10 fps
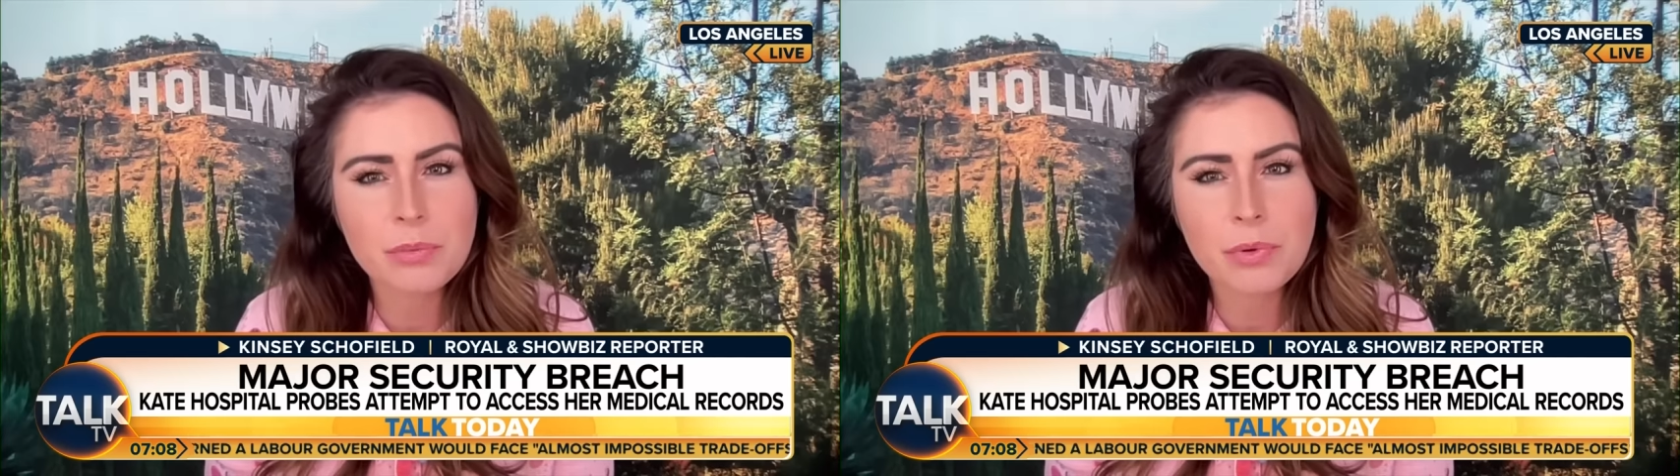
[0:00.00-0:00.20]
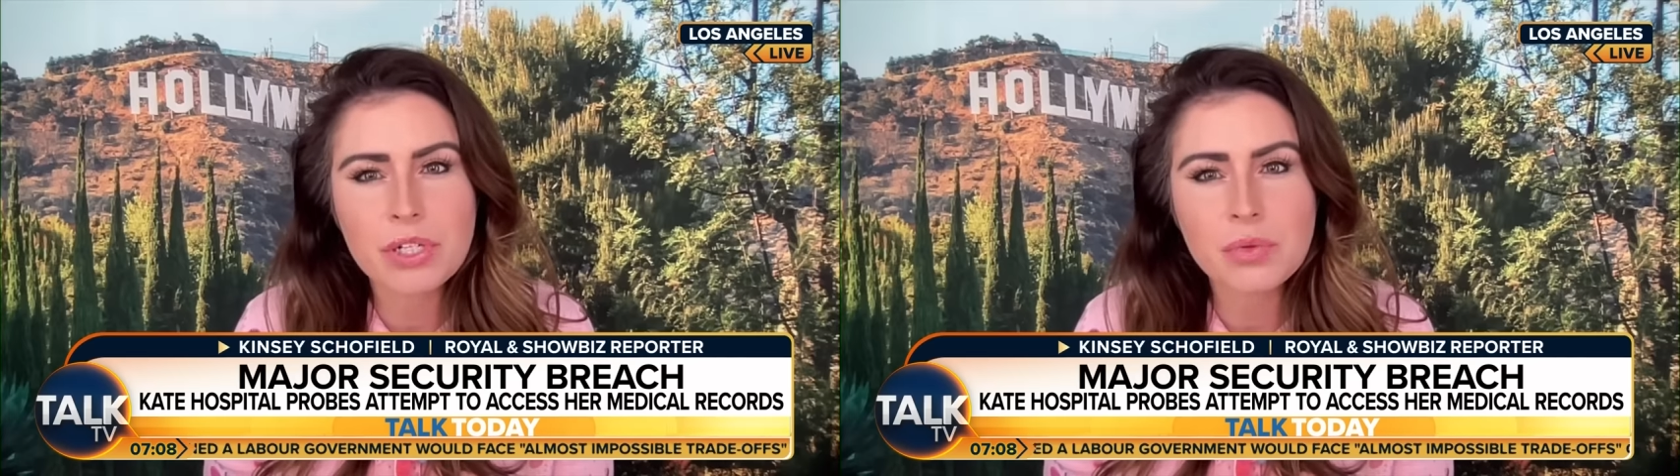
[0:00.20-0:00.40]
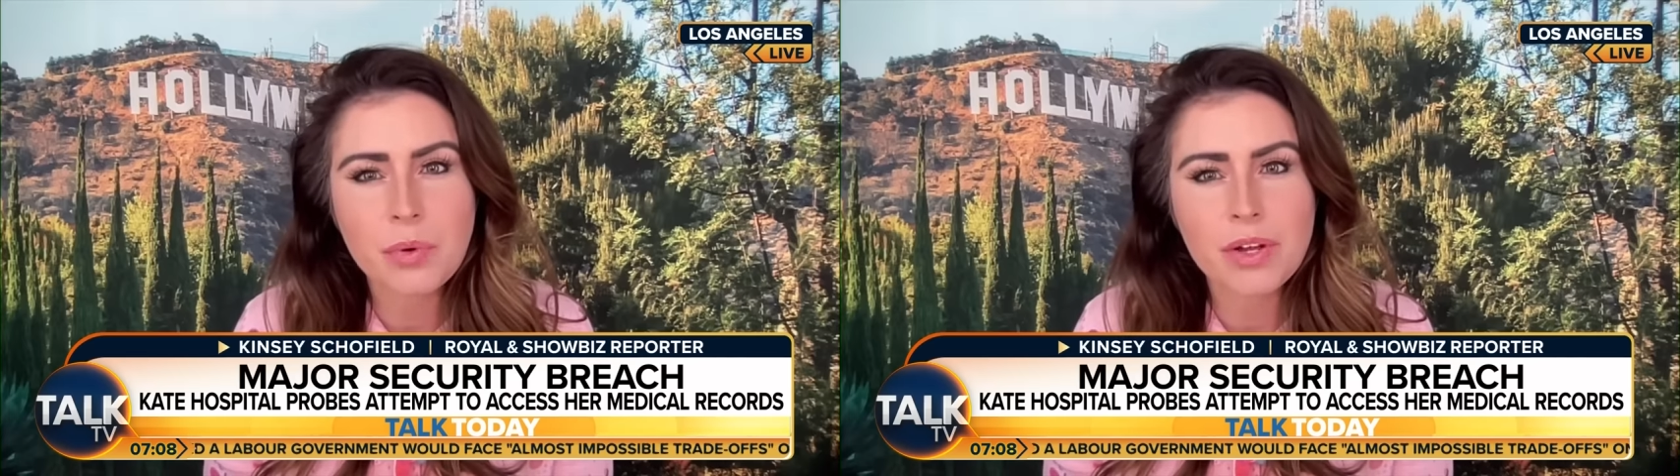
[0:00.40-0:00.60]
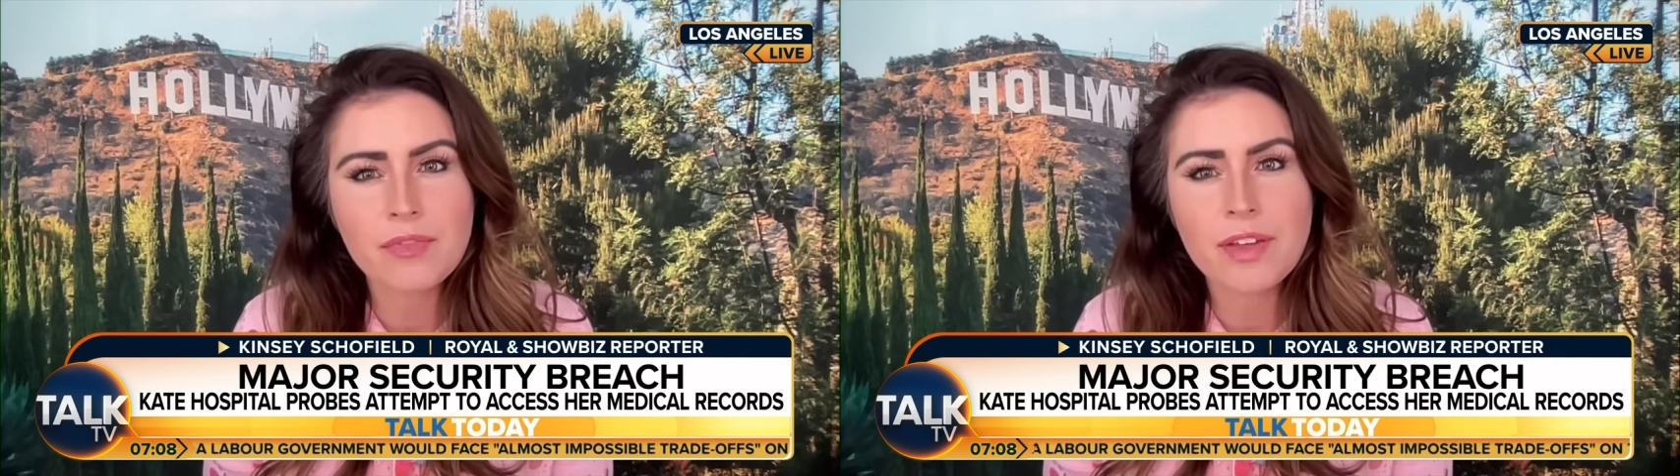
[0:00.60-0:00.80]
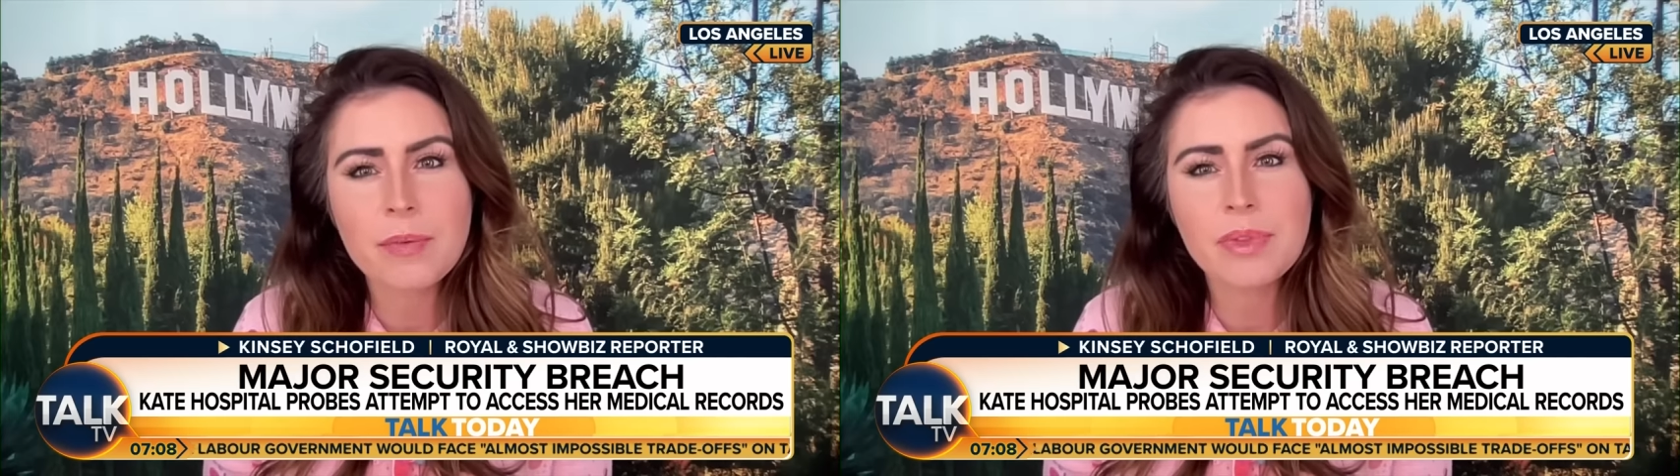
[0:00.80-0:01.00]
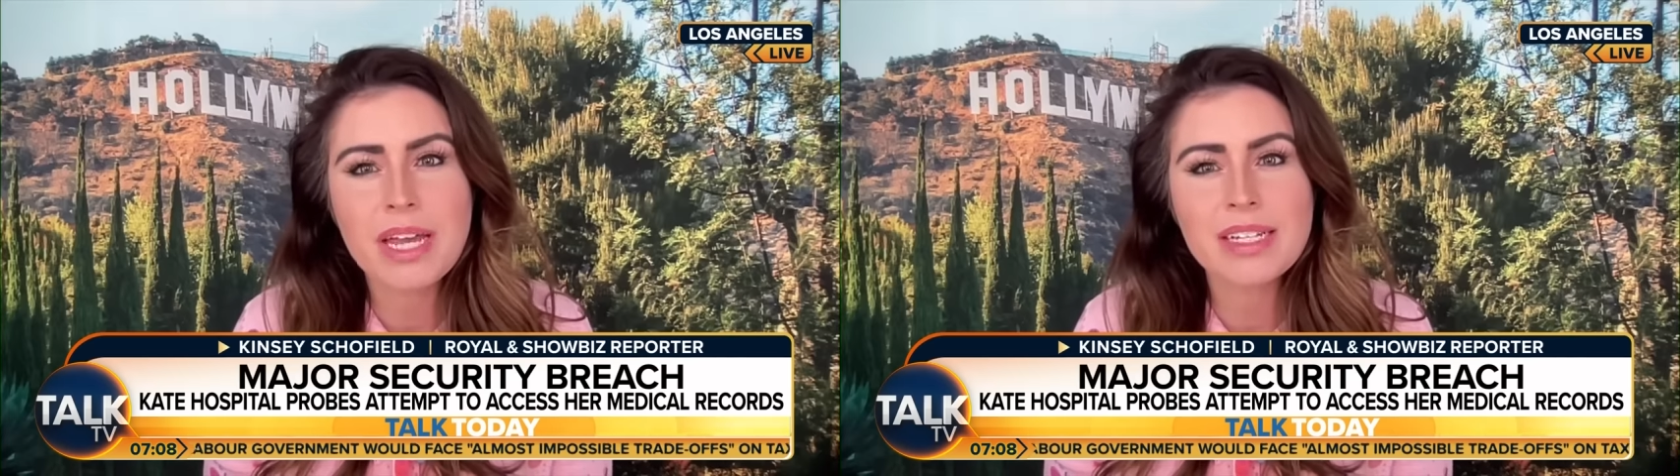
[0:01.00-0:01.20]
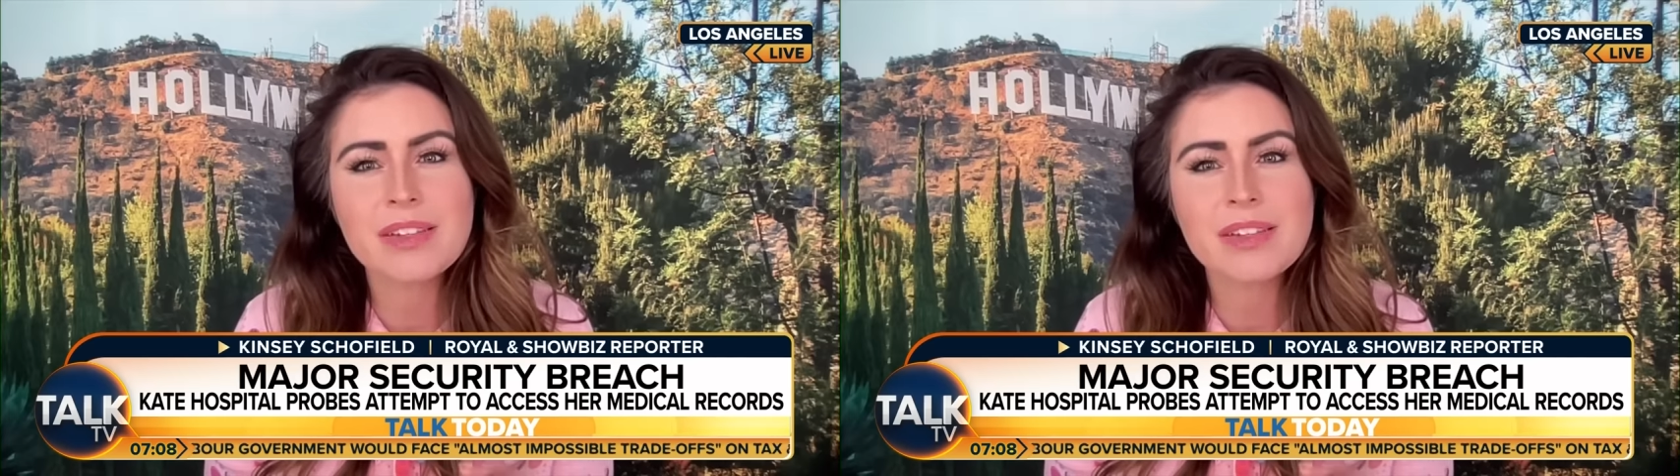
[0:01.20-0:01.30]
the British royal family,